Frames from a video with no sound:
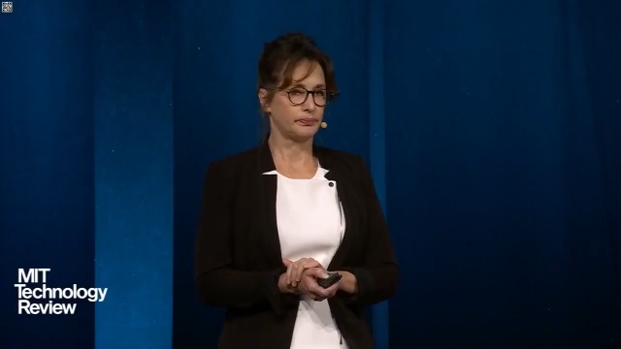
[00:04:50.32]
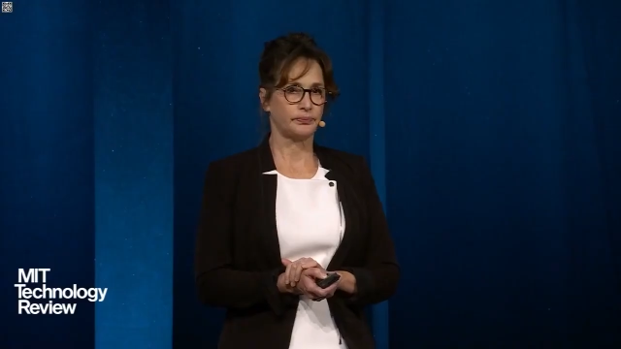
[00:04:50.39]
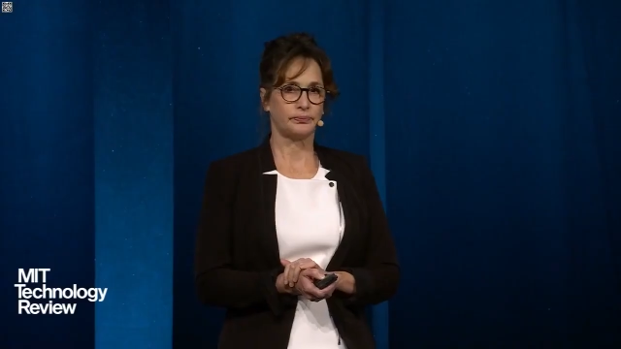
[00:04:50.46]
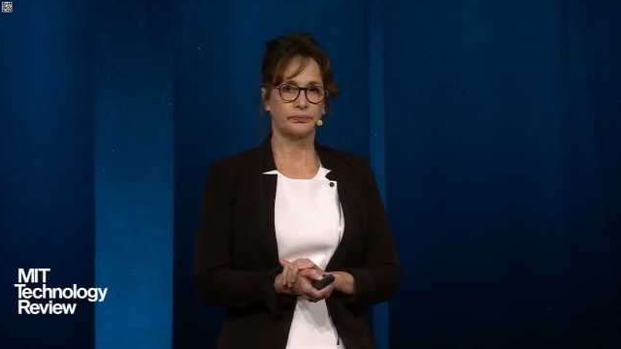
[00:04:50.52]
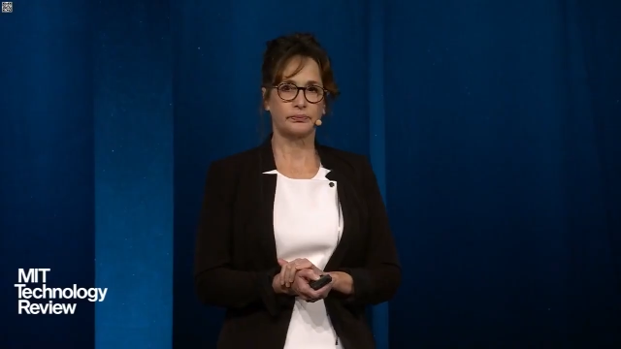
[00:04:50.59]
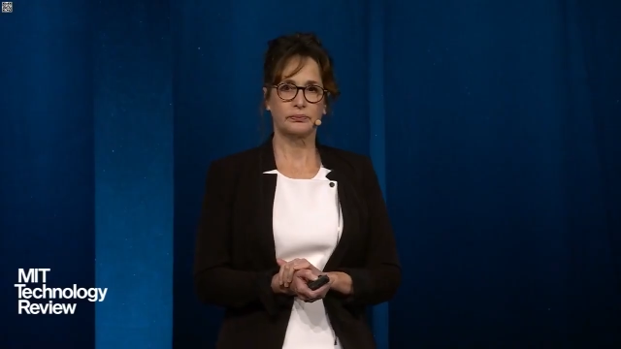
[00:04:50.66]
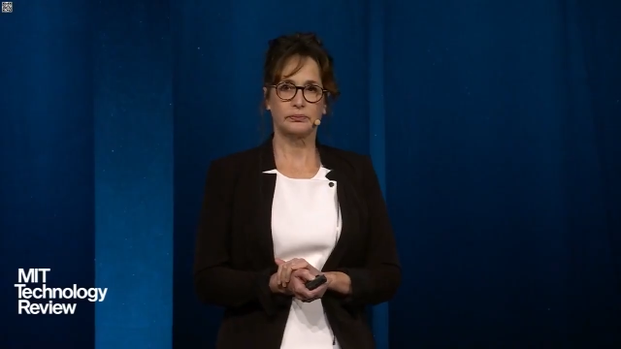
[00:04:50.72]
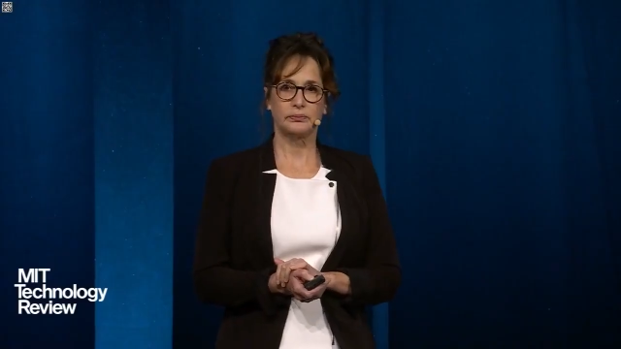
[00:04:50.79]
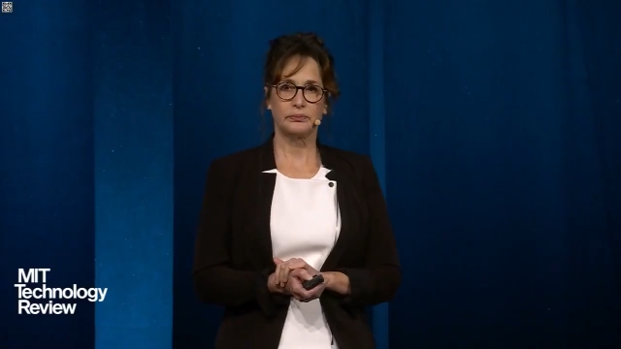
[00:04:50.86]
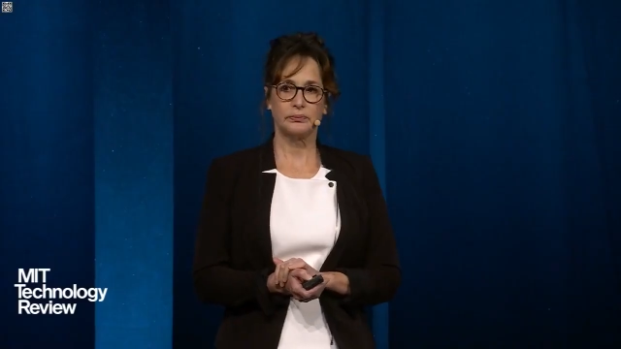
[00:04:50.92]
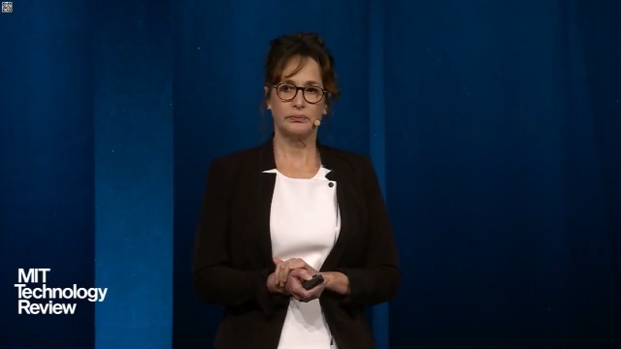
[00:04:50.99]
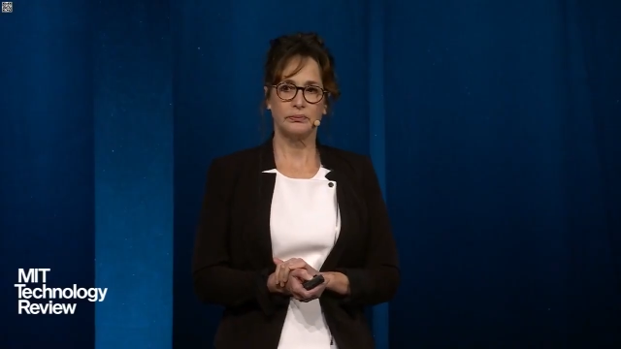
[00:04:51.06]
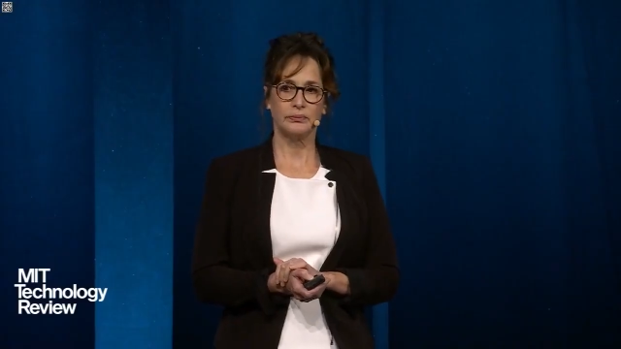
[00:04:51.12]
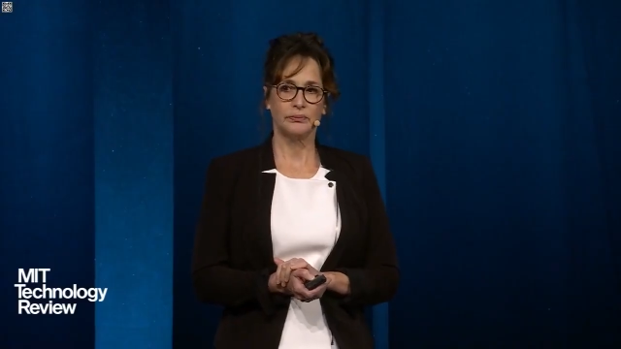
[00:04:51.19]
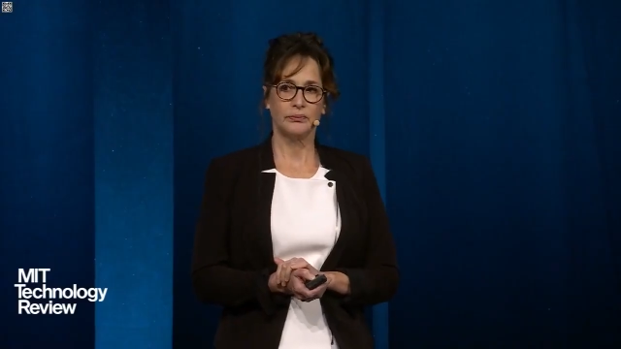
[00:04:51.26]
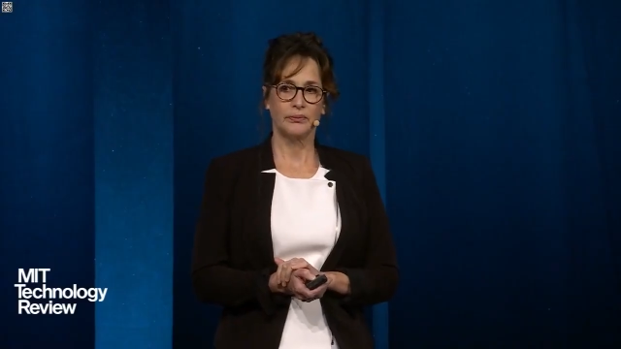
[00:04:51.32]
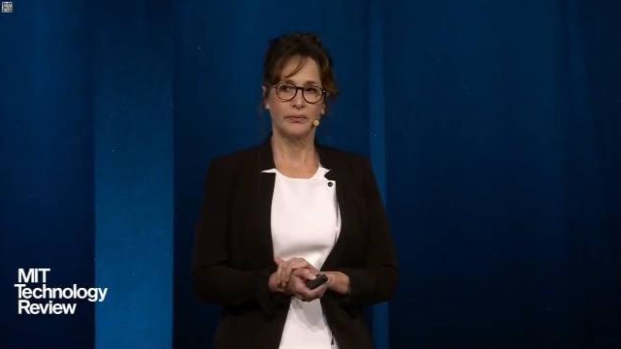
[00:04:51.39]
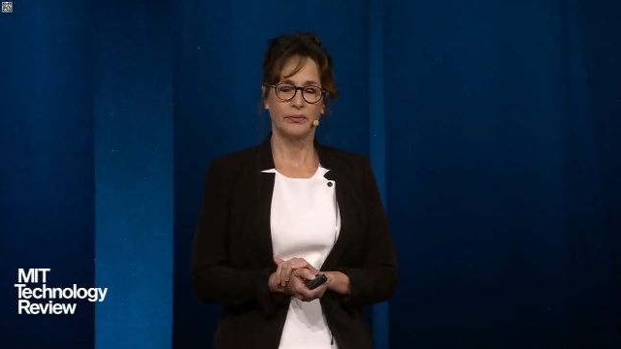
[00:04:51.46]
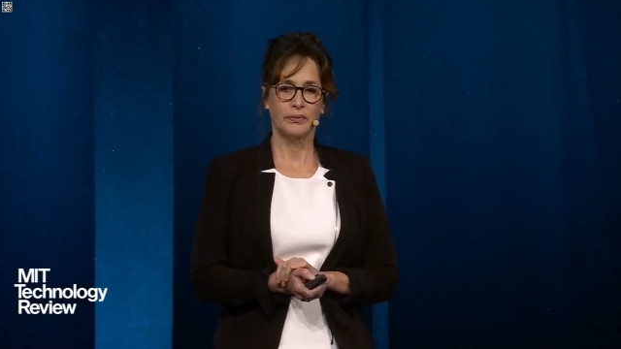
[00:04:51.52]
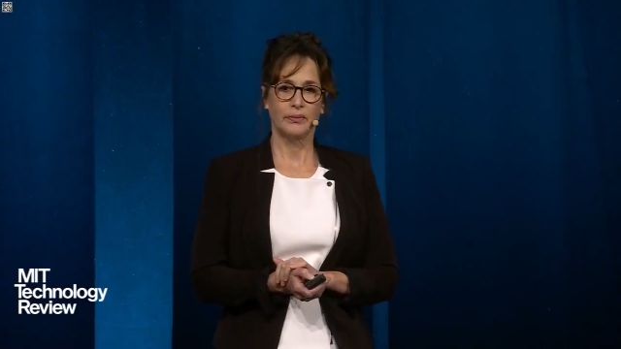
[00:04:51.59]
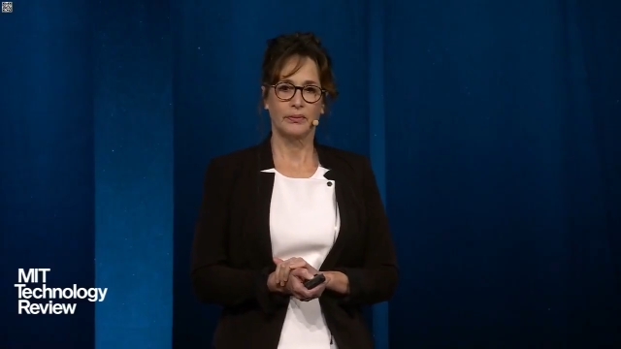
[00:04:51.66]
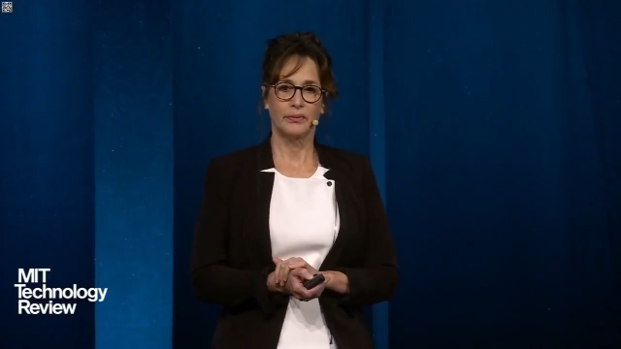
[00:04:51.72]

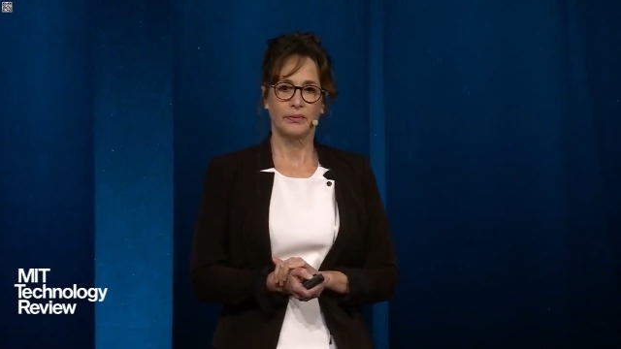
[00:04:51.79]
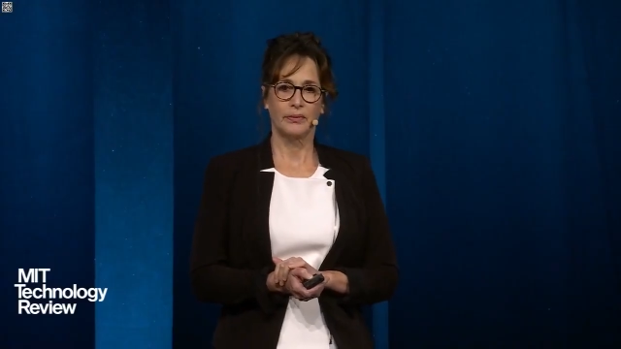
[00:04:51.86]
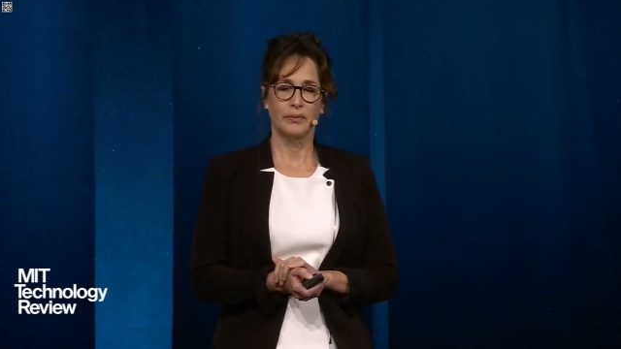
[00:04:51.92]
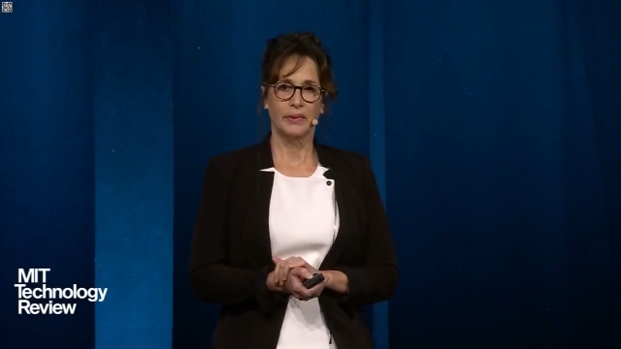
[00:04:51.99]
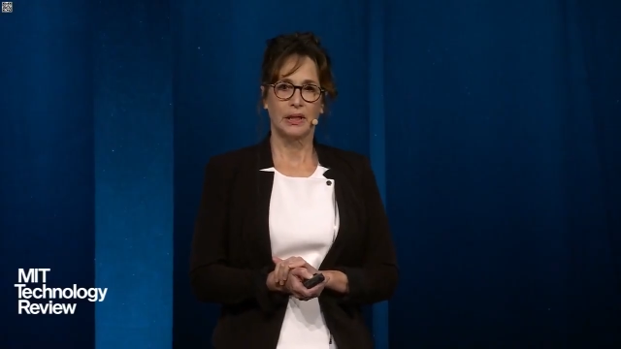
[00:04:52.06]
[no speech]